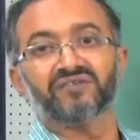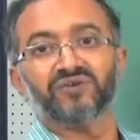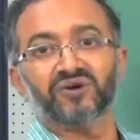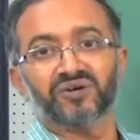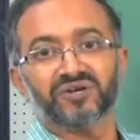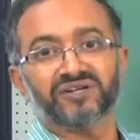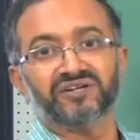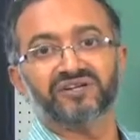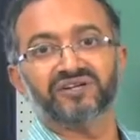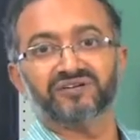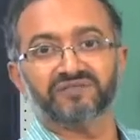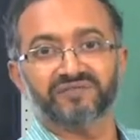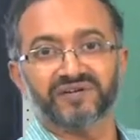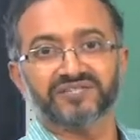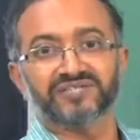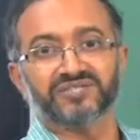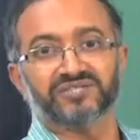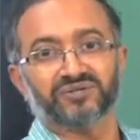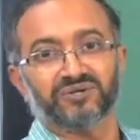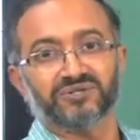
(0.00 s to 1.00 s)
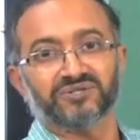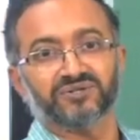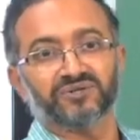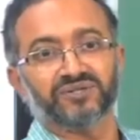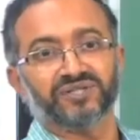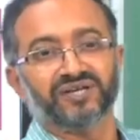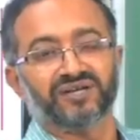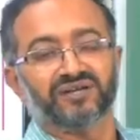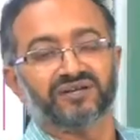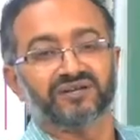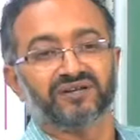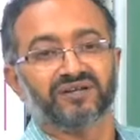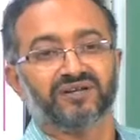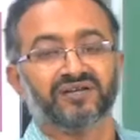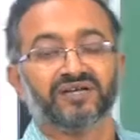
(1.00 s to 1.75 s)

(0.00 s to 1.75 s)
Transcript: water interface is also there.